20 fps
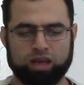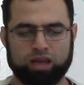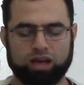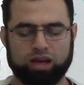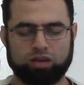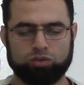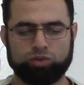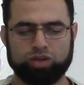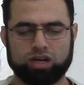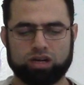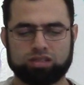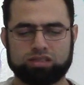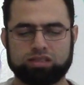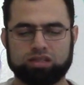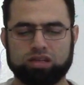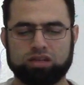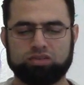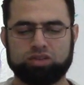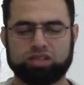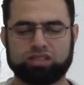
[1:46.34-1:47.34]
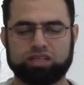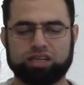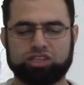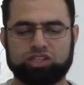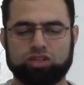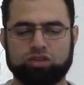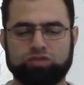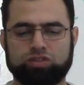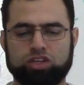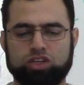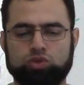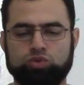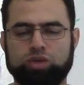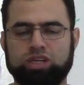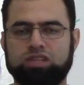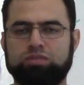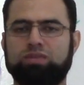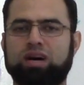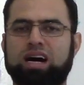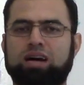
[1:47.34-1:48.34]
and we are still in the section of
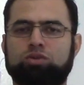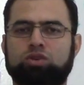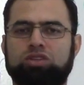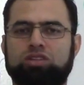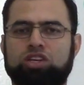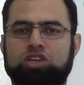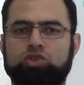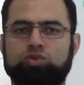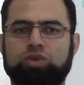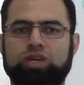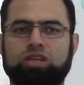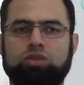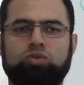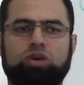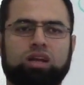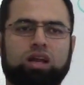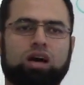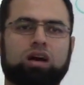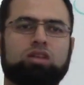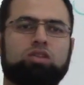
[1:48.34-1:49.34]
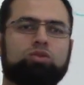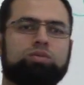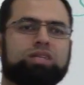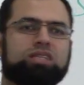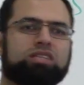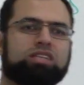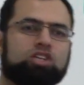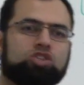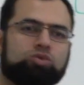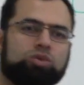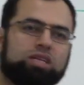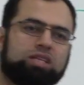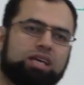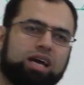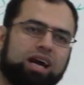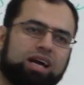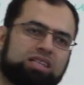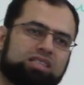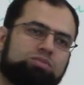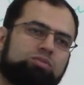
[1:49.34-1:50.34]
tajweed bab al-tajweed wal-akhdhu bil-tajweed
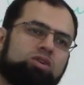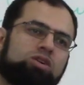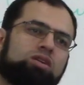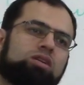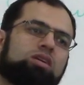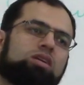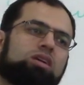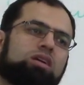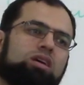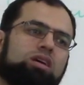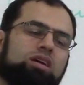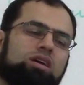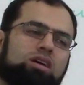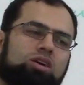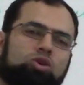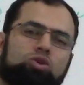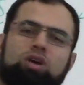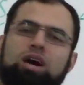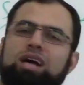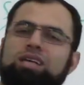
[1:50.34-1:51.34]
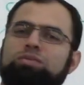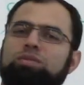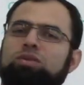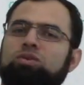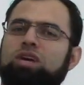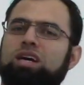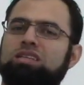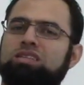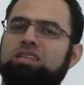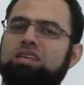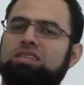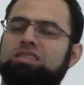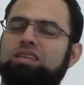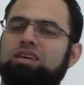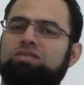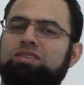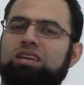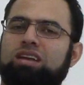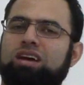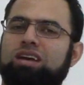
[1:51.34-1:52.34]
hatmun who has memorized these
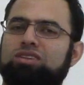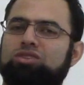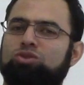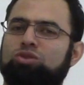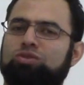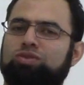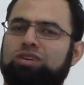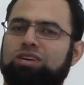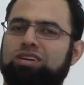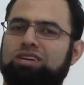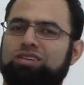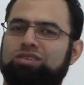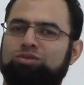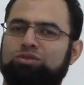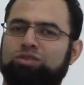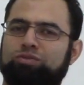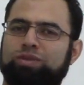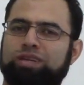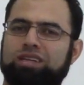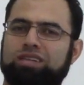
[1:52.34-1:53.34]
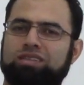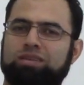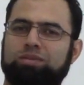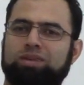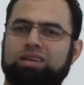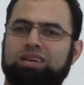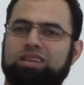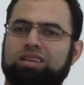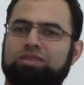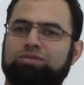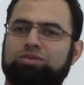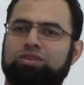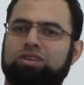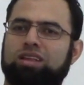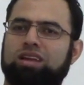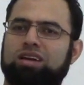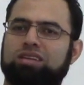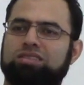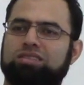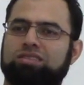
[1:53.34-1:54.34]
seven lines so far? We've been explaining them for the
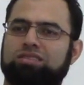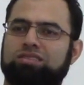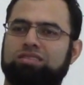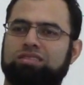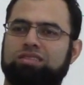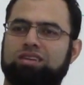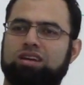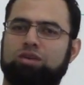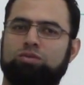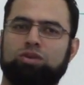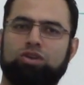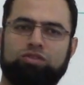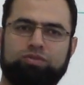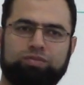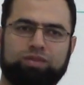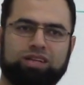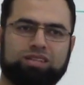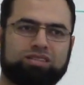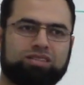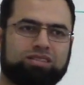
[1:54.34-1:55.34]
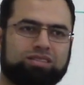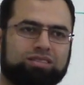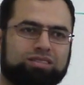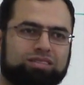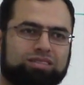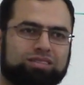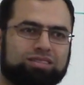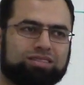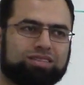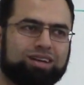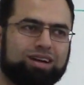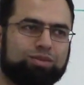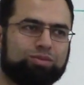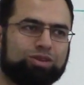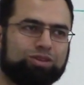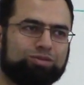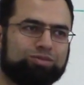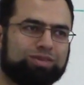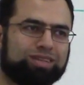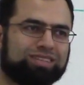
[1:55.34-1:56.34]
last couple of months. Couple
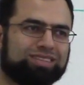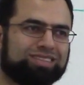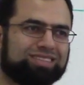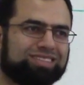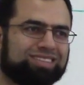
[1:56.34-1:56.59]
of months.